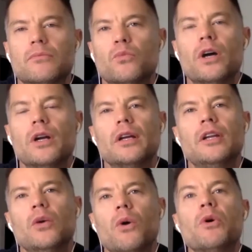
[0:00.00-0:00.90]
What
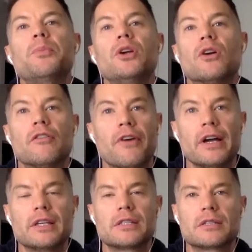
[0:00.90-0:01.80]
would be your
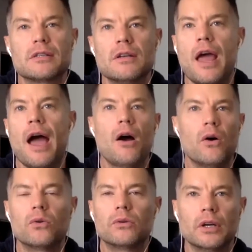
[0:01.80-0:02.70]
advice
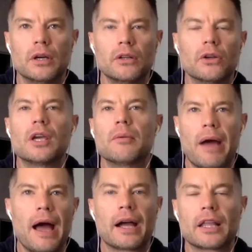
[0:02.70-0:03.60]
now, looking
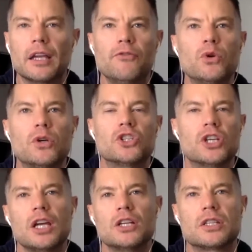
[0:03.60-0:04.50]
back? Like, if you could
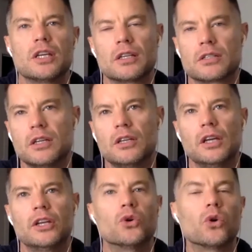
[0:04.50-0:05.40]
change things
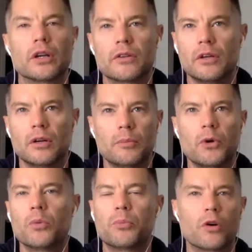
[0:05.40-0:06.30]
in your
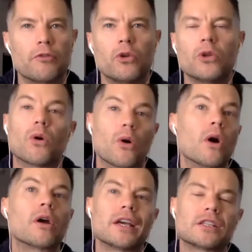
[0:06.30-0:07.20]
own portfolio, or
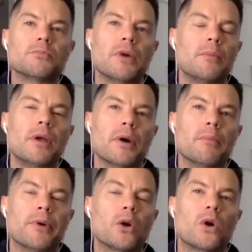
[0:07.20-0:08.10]
I guess maybe a
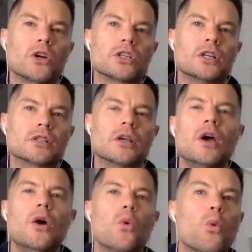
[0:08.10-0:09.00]
better question is,
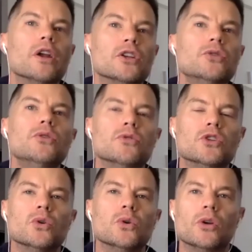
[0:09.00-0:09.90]
what do you
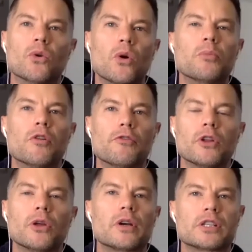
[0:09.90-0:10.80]
do in your own
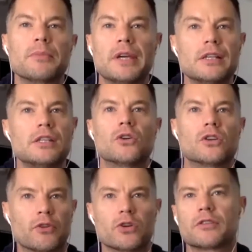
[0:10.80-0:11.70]
portfolio? Because I'm guessing you're
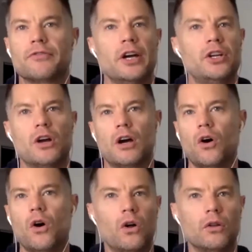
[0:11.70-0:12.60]
diversified. You're not
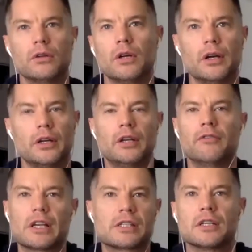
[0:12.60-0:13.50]
all
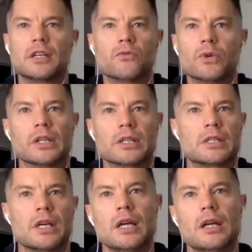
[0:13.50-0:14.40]
invested in real
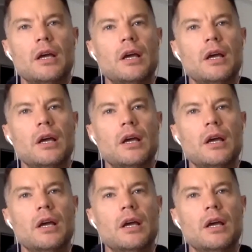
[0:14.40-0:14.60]
estate.